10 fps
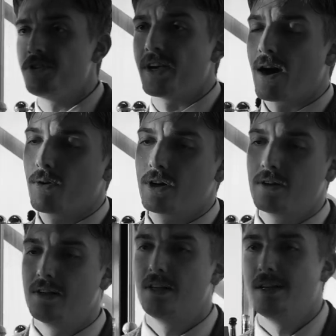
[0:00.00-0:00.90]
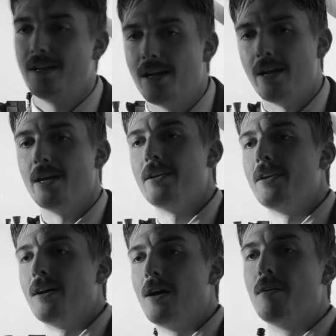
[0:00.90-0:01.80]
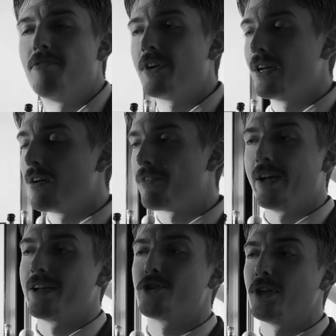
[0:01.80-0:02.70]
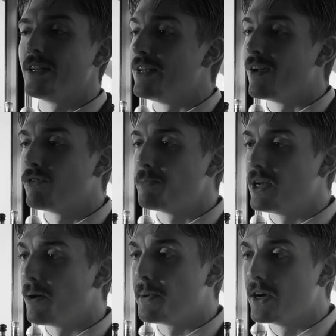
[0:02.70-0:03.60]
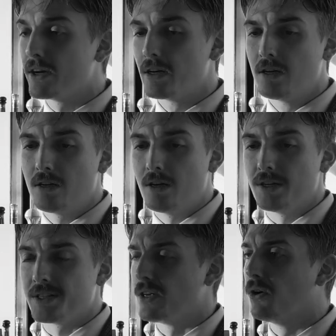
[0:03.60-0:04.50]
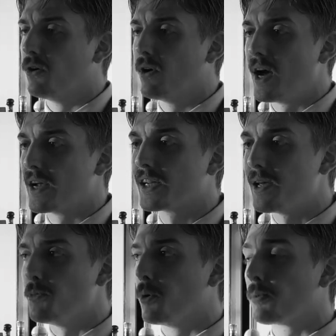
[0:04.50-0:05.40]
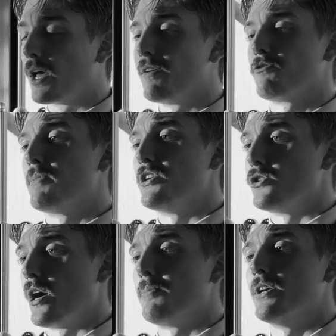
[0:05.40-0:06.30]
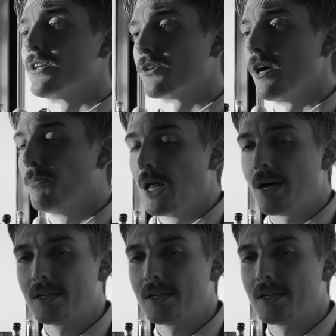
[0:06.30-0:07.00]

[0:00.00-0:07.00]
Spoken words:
Tower. And funny enough, I actually had never been up here until I came to apply for my job here at Crown Block.